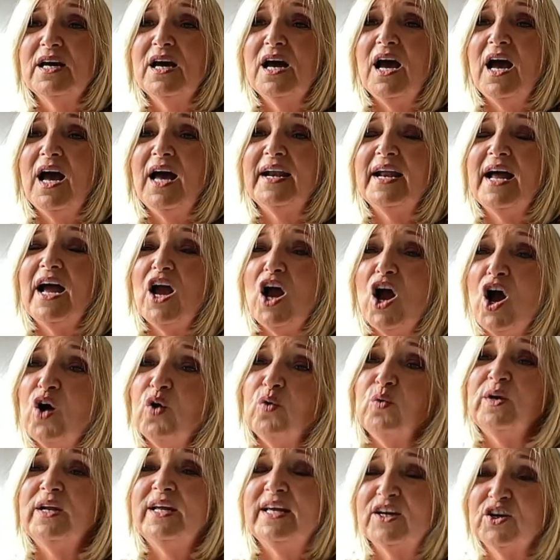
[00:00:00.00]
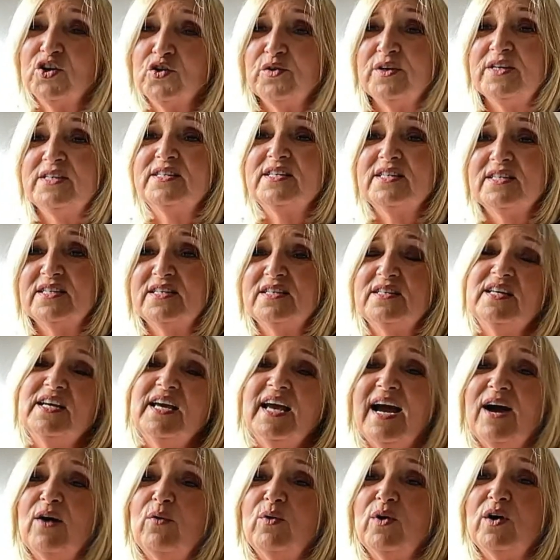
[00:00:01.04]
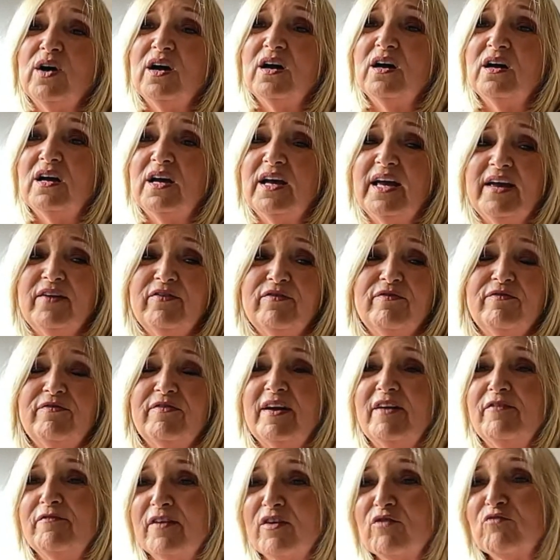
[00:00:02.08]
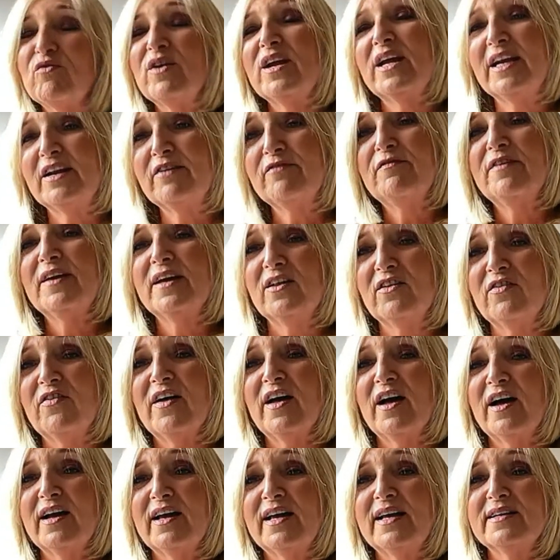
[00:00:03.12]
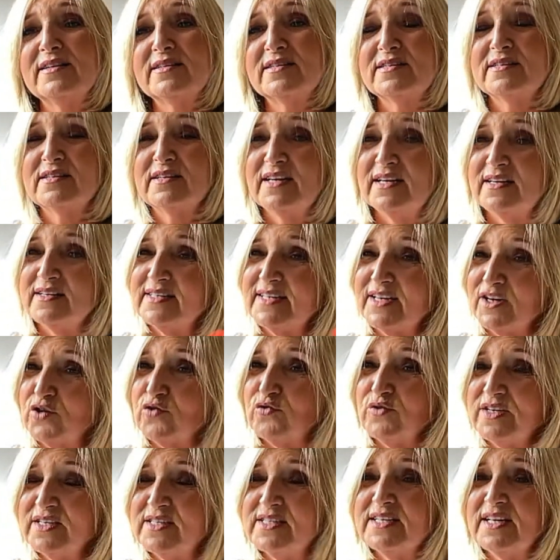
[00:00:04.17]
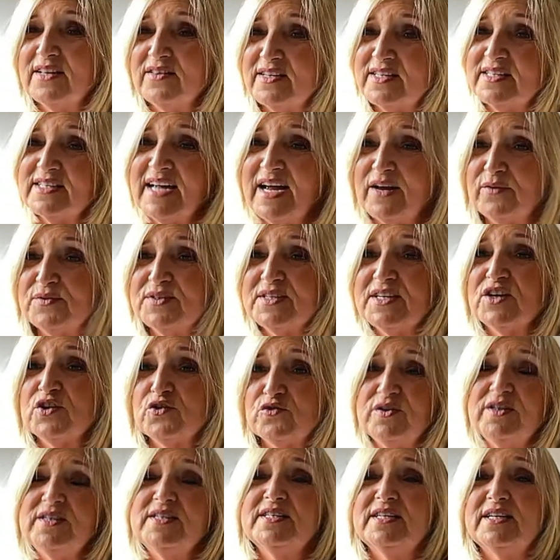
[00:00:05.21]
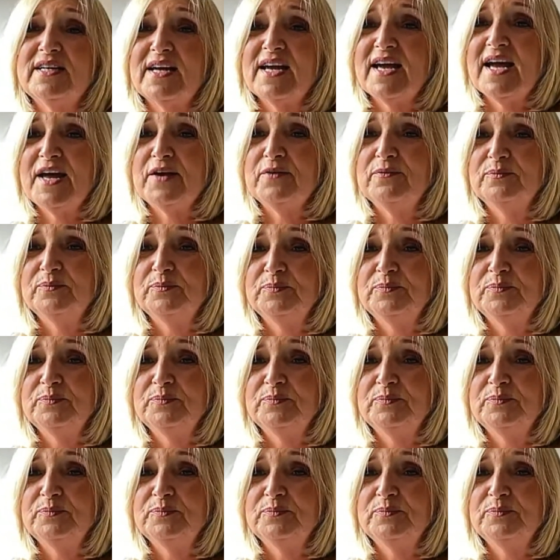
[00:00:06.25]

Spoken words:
And I only increase it to the hour if I really feel that it's increasing, the sound's increasing again.